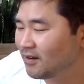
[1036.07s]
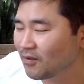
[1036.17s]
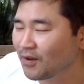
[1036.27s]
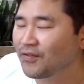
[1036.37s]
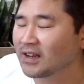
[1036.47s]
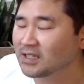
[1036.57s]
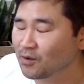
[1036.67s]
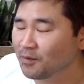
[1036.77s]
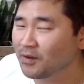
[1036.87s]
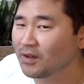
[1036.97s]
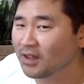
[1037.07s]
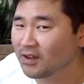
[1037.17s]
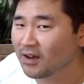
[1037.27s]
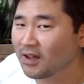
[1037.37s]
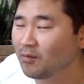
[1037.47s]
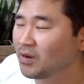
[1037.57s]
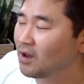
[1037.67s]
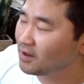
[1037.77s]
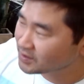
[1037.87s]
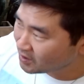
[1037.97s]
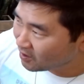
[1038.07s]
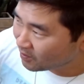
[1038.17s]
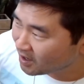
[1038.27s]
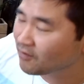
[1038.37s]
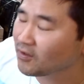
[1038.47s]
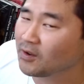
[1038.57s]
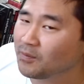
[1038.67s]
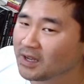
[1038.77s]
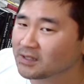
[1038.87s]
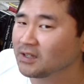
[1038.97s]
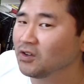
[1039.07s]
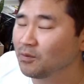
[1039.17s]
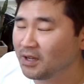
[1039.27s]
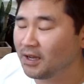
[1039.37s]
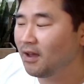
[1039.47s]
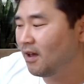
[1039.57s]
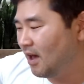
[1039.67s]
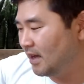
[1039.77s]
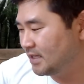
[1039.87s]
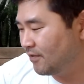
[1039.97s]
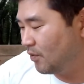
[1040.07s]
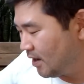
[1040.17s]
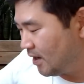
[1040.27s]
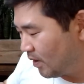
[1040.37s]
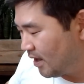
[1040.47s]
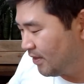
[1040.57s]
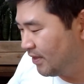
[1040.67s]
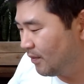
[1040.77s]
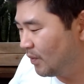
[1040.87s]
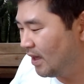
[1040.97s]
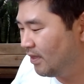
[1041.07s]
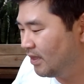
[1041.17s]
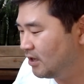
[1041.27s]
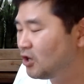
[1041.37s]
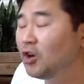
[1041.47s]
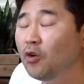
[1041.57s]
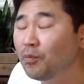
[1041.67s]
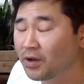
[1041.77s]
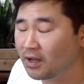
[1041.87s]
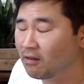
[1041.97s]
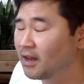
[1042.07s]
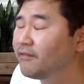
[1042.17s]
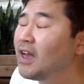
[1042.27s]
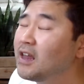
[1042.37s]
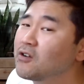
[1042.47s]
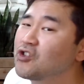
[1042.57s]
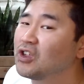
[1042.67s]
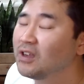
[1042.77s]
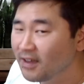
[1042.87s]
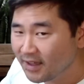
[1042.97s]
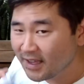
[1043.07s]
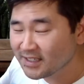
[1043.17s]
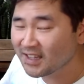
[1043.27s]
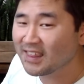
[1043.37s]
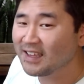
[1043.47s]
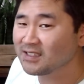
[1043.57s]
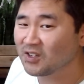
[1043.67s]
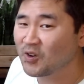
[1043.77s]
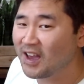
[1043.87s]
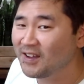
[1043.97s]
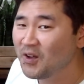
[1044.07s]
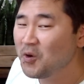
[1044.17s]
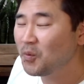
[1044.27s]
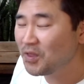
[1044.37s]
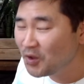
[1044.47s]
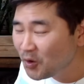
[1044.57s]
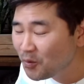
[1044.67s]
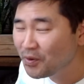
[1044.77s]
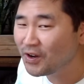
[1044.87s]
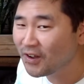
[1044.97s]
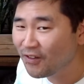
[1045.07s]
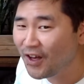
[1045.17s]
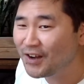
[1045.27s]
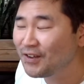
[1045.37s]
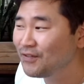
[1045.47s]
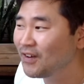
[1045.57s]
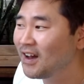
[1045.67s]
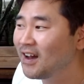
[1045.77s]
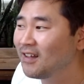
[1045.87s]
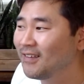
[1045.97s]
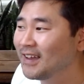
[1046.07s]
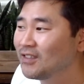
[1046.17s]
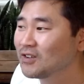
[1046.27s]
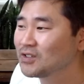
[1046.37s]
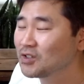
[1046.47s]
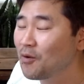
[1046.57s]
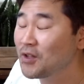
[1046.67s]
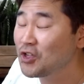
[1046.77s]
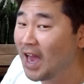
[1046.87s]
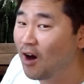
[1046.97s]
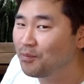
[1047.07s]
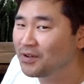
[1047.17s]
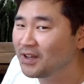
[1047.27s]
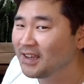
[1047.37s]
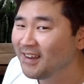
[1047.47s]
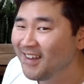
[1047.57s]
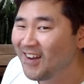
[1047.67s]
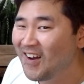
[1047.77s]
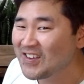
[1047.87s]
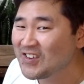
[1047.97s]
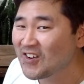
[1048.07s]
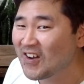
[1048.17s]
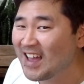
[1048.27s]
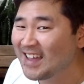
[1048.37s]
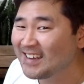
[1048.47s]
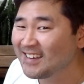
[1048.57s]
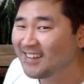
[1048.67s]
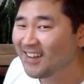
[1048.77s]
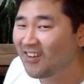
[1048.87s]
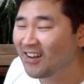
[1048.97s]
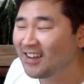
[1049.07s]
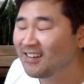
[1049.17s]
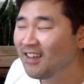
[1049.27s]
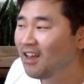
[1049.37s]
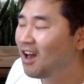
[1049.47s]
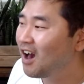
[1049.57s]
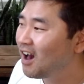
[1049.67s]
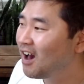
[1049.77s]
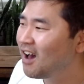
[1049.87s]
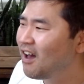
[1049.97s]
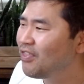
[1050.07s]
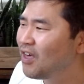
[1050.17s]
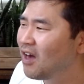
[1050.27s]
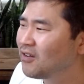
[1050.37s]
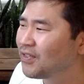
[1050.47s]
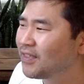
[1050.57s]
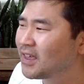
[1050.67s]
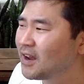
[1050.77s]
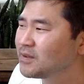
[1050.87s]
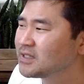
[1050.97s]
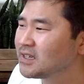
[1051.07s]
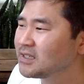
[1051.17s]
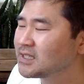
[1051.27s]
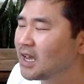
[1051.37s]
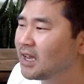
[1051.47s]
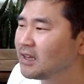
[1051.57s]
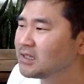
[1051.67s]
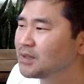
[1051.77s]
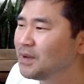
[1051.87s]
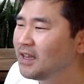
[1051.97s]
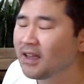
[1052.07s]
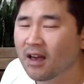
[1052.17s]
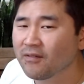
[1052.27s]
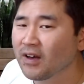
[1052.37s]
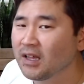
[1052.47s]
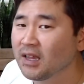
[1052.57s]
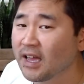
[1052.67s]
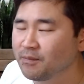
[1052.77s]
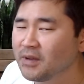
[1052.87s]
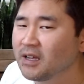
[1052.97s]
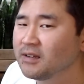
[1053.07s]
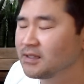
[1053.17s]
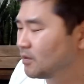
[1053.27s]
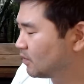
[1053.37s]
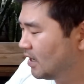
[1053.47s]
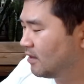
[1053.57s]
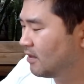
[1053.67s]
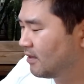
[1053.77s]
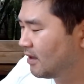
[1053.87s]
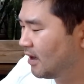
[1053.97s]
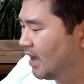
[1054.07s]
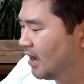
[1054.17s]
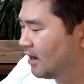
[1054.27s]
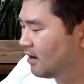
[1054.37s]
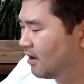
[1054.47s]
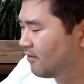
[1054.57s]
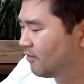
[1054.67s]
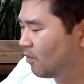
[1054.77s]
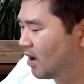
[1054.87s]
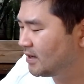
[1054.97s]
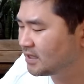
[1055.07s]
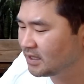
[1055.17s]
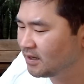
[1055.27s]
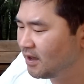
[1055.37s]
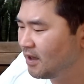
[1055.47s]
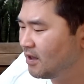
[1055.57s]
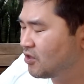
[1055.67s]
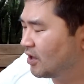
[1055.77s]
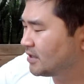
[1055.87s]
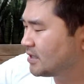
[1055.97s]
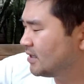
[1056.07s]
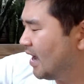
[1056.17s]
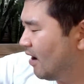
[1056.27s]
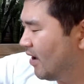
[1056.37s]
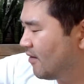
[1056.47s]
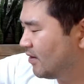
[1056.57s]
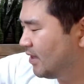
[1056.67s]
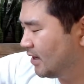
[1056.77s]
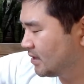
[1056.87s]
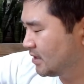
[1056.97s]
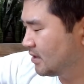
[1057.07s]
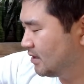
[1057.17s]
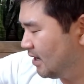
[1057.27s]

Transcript: reflecting will be really good, but also recovering, because it could be a tough week with you putting a lot of energy into things, okay? With you putting a lot of, like, there's so much output on your end, all right? The other thing that I was going to say, speaking of alignment with the Eight of Wands and just how everything is